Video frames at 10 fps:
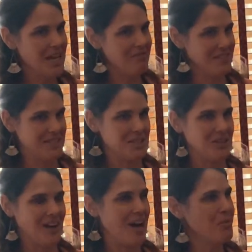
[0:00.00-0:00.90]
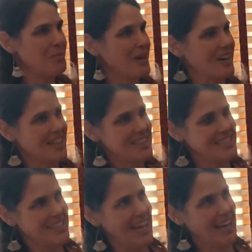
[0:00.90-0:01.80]
physical
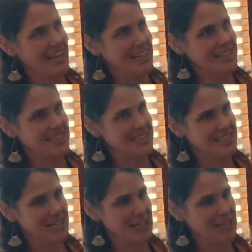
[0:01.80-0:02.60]
outbursts and